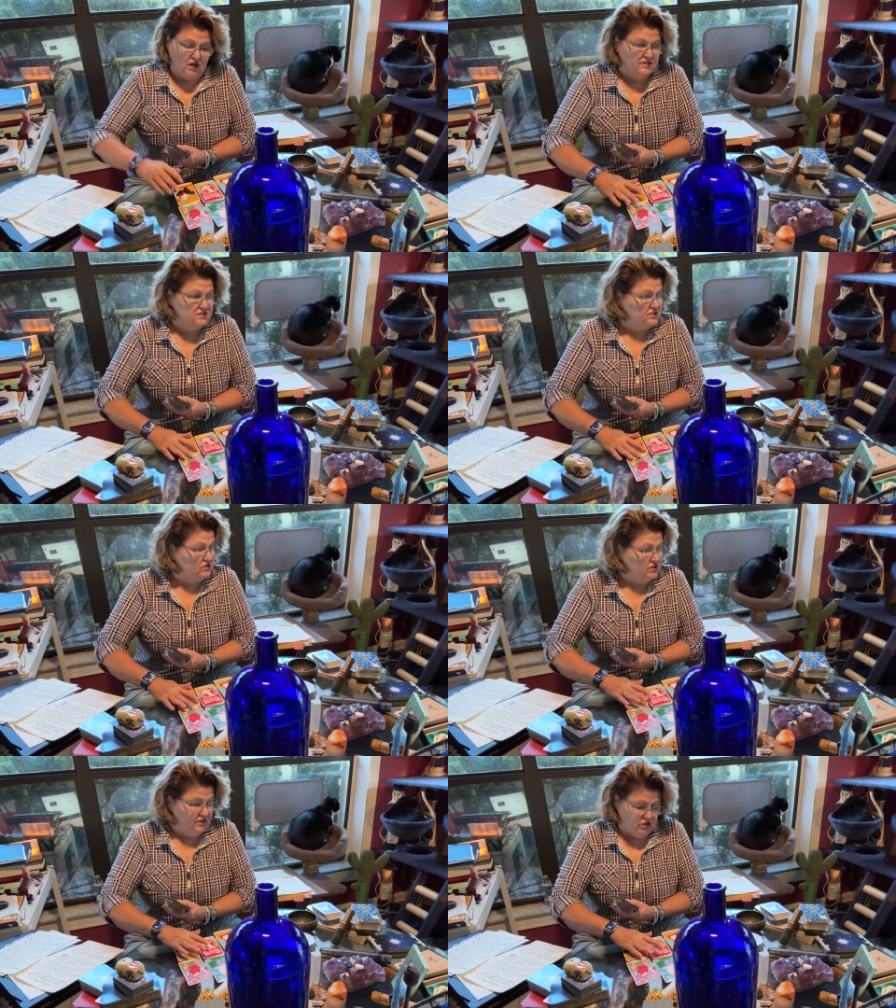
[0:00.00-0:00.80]
This
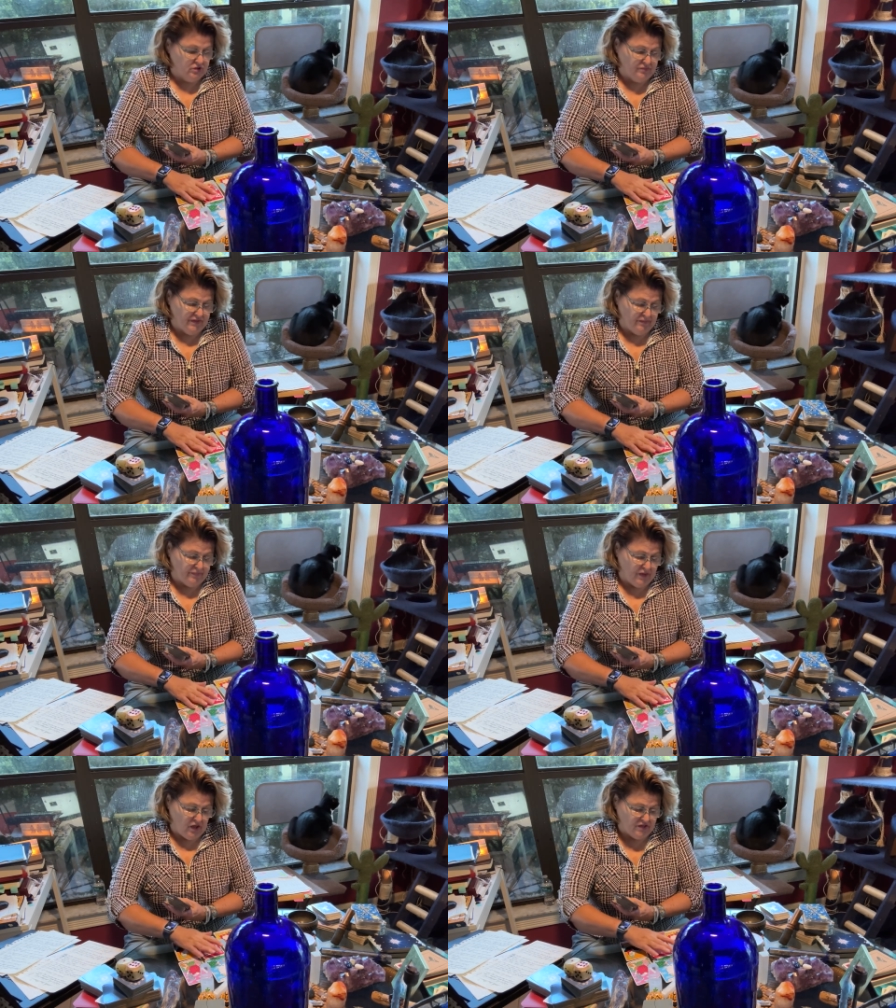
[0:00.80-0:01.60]
literally could be a
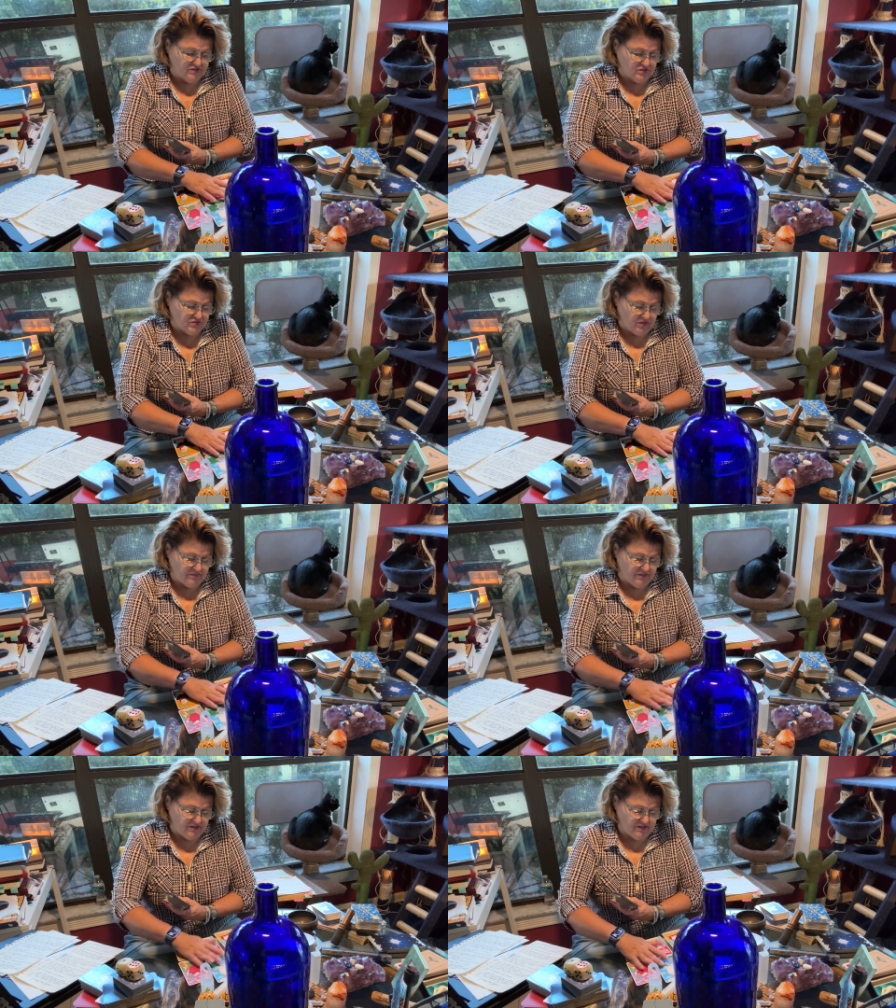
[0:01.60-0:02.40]
boss or
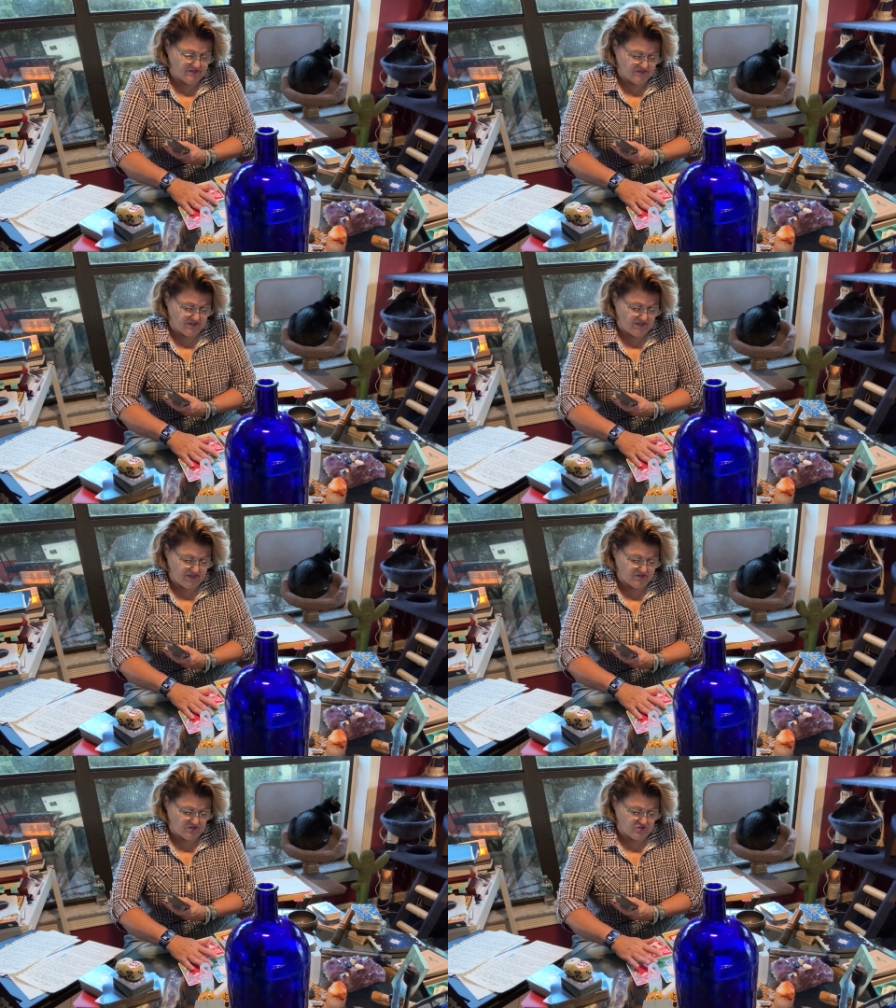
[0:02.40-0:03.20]
somebody that's
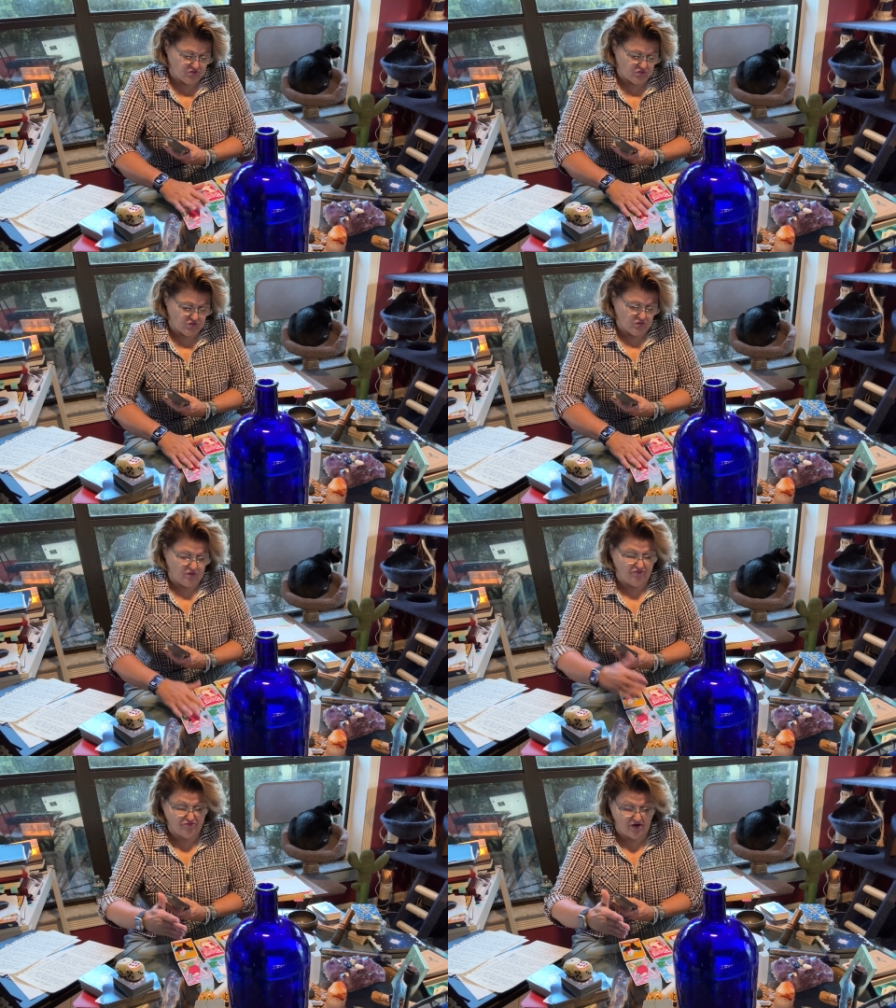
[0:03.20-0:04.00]
connected to you, a
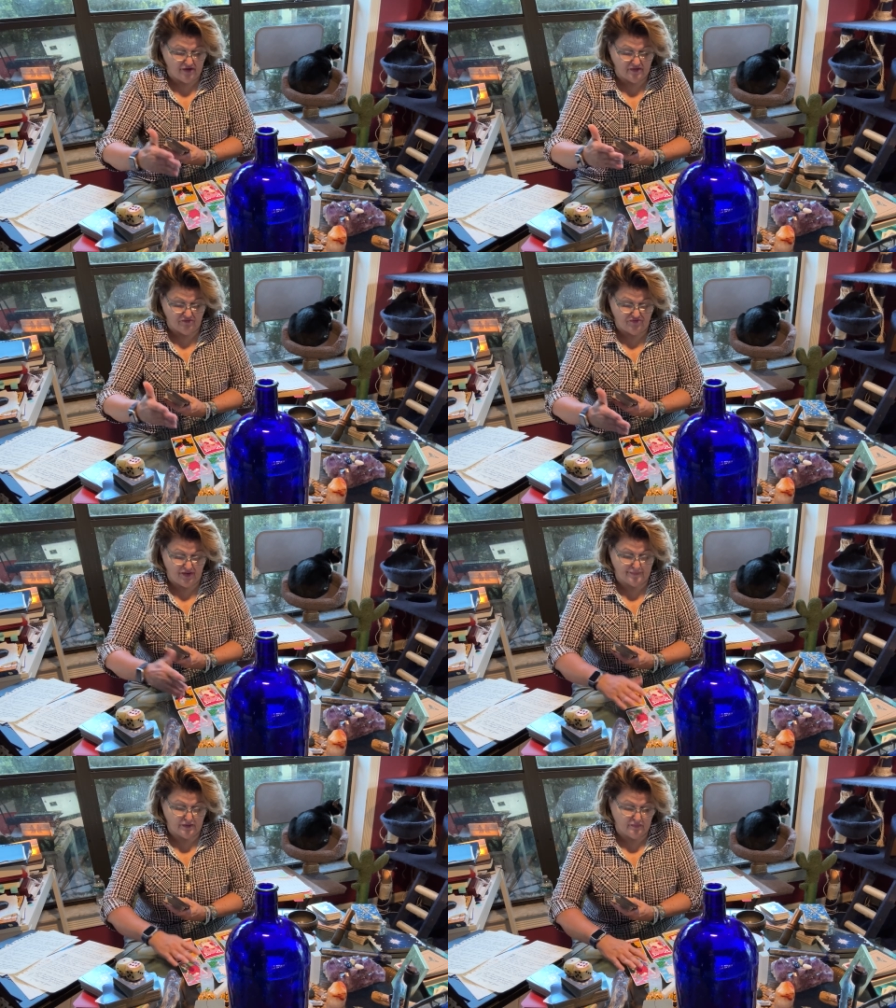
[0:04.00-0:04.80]
friend, a
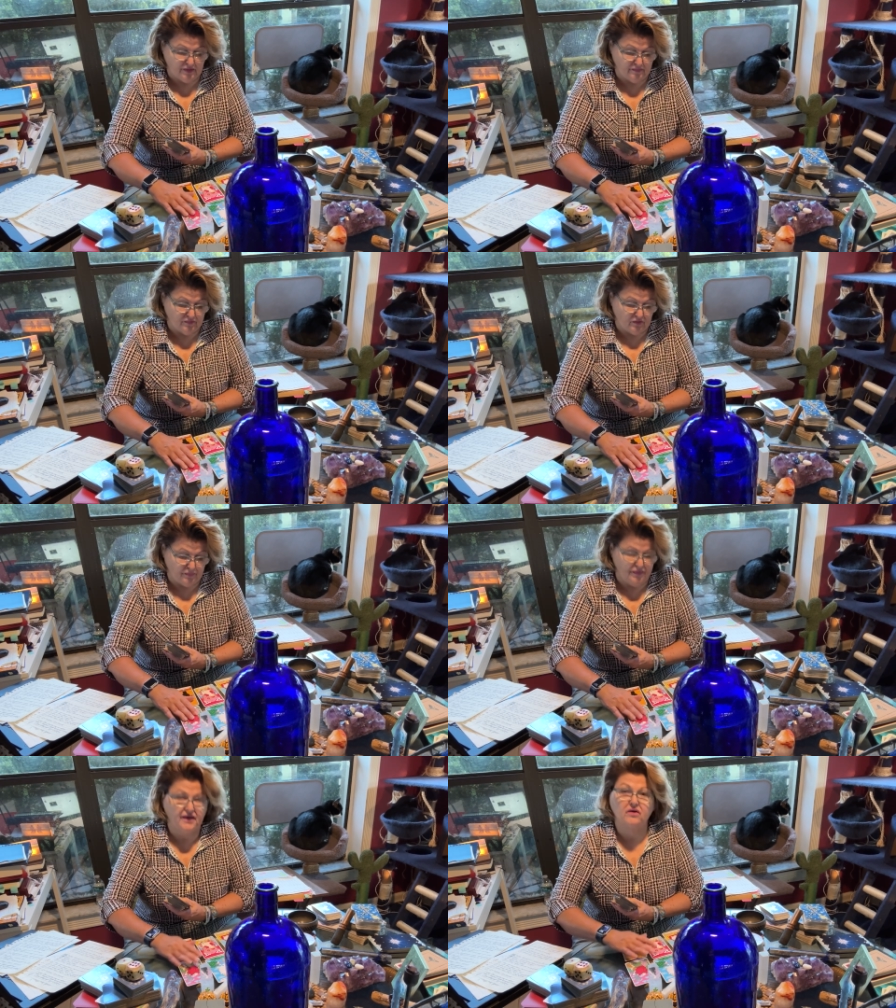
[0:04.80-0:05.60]
family member, a
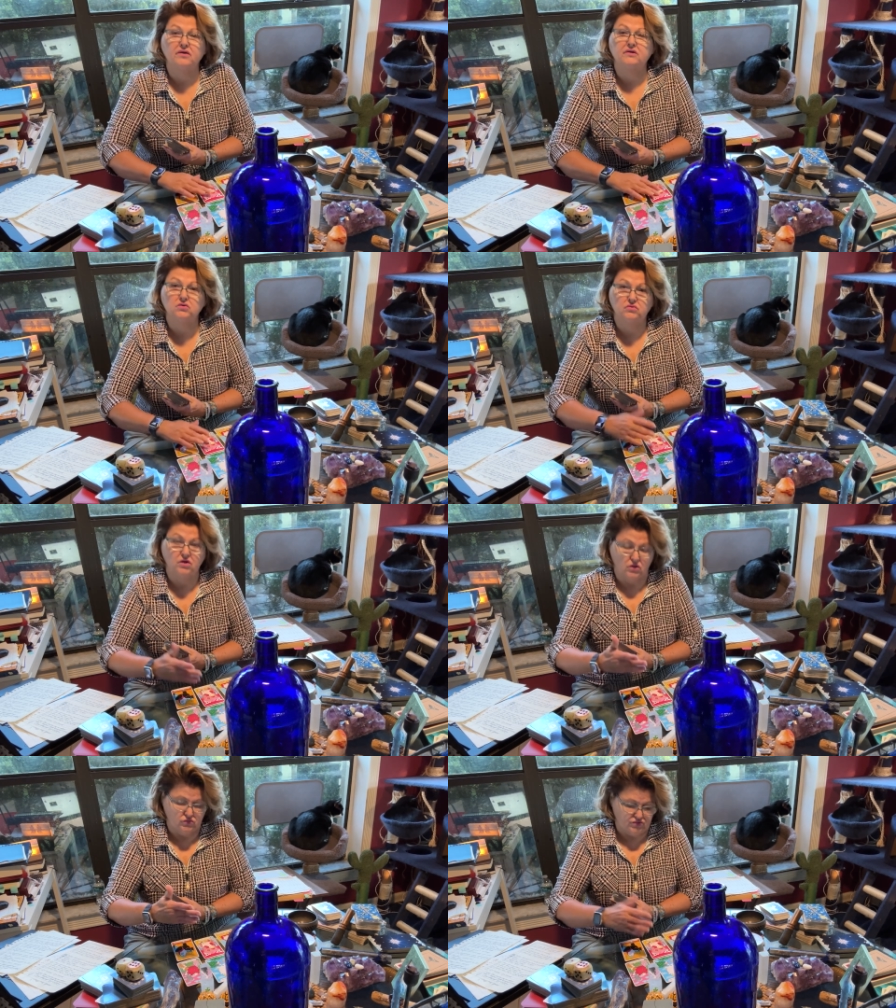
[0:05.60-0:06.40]
parent, who
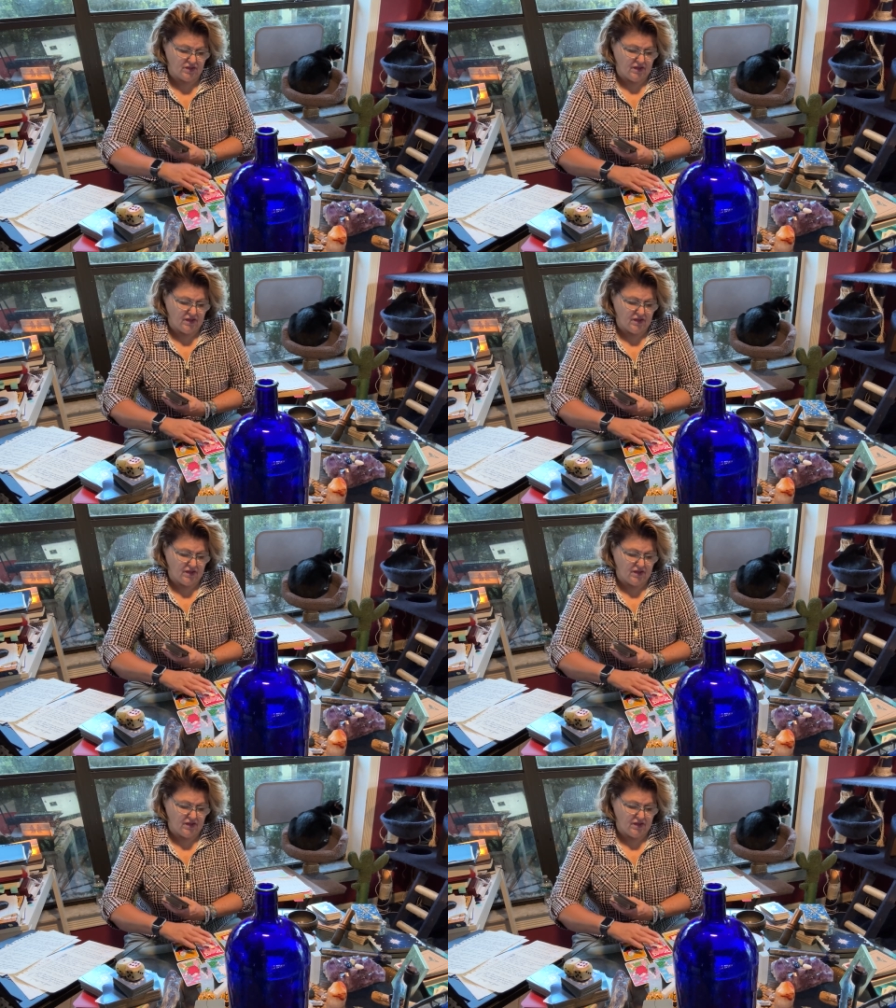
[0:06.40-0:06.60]
knows.